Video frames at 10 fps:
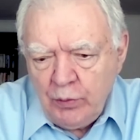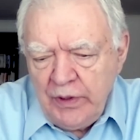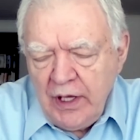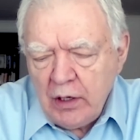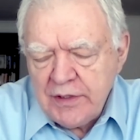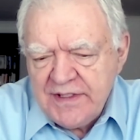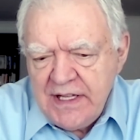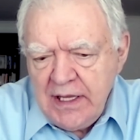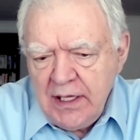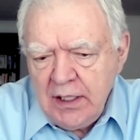We are
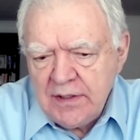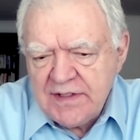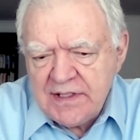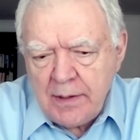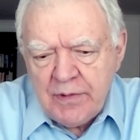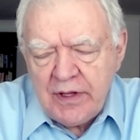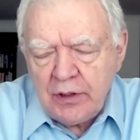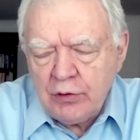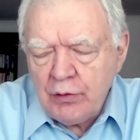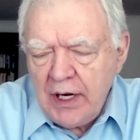seeing some of the
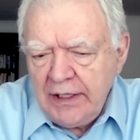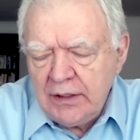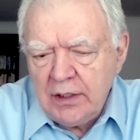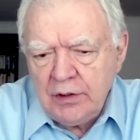great